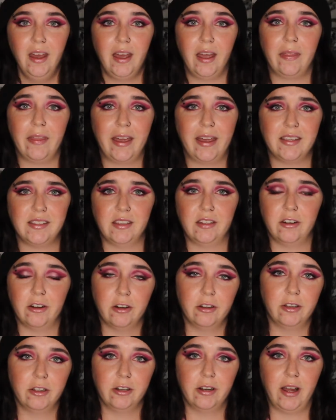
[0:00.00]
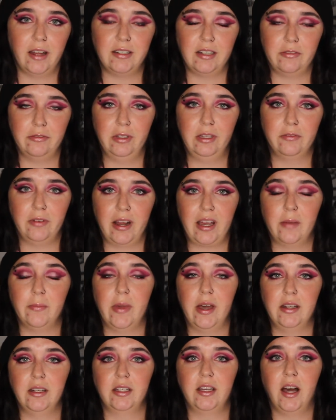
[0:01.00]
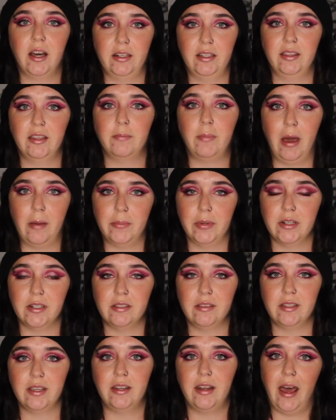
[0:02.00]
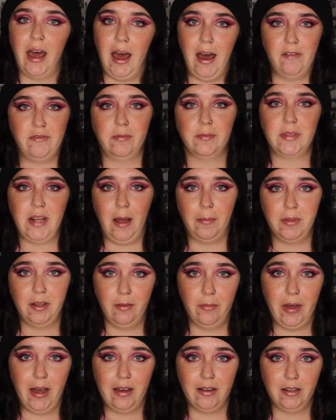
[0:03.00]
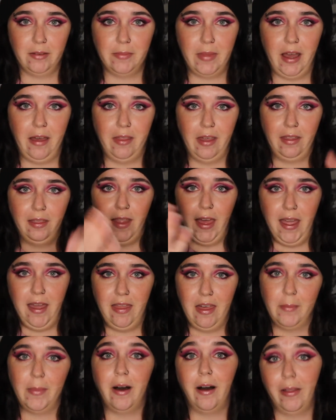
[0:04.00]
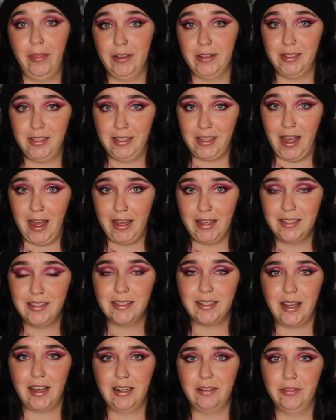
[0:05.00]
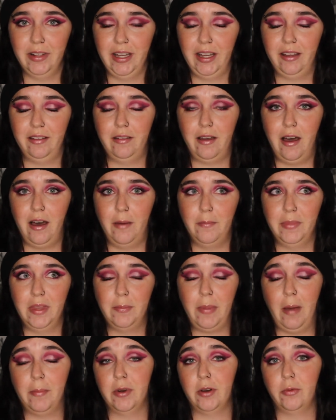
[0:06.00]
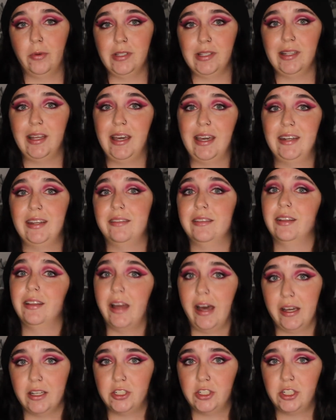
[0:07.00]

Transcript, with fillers: And like I said earlier, I definitely recommend cutting the peppers in half from top to the bottom and then laying them on their sides, kind of like um, the pepper was laid in the last